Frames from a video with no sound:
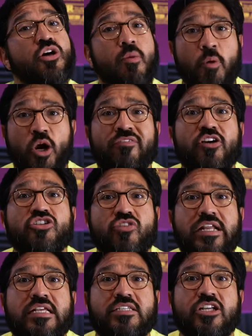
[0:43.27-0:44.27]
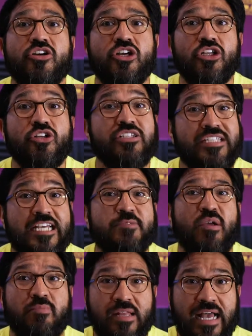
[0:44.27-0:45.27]
Part of our training center includes test
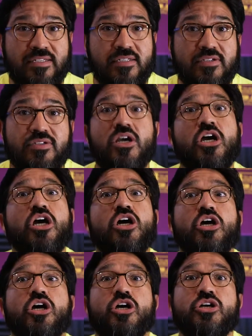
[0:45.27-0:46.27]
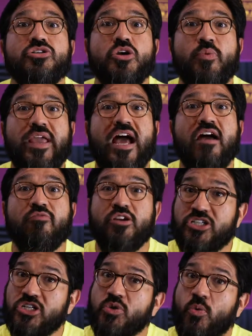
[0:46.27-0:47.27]
prep classes. So we have
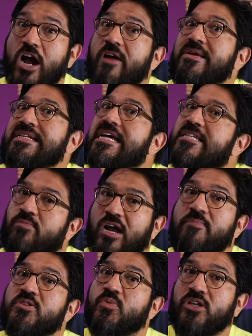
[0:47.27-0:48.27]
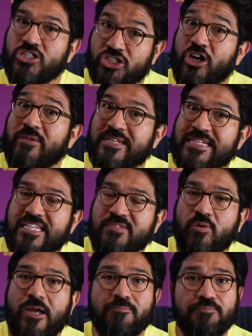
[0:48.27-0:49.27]
residential wireman test prep as well as journeyman test
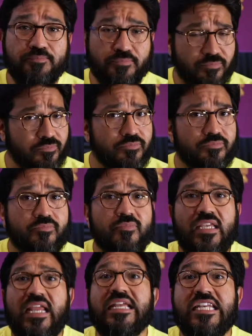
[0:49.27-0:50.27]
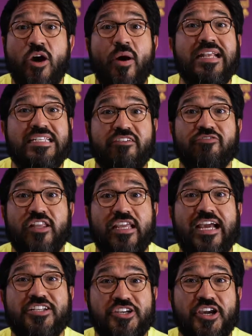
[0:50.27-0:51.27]
prep. Now, I definitely
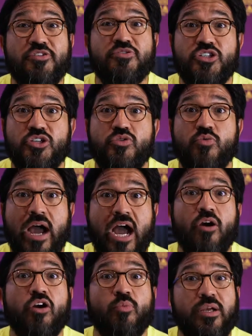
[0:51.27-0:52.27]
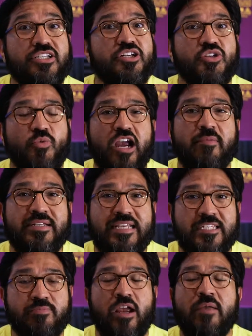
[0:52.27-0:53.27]
got to go to our residential wireman
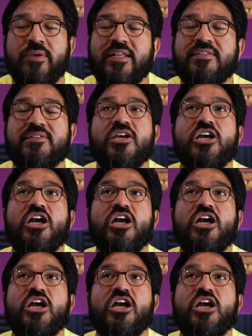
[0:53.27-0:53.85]
test prep, and it's